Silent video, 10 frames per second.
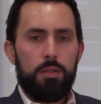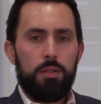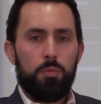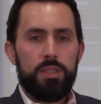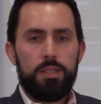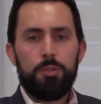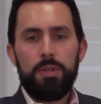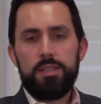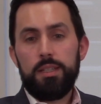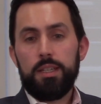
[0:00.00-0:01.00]
What's
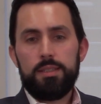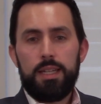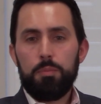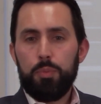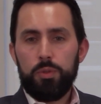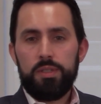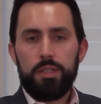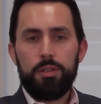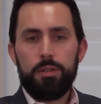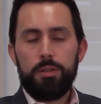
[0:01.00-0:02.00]
interesting is that
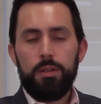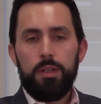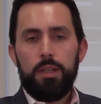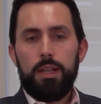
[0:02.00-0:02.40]
Prosegur